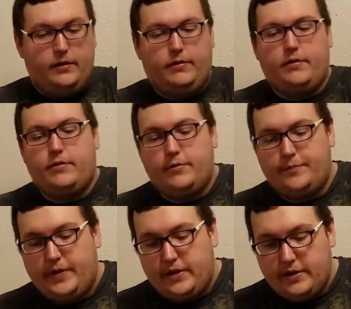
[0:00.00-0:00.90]
So
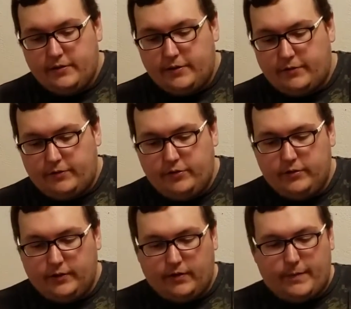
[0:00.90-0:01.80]
in here there's two
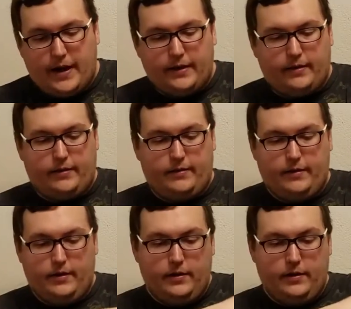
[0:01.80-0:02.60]
little spots.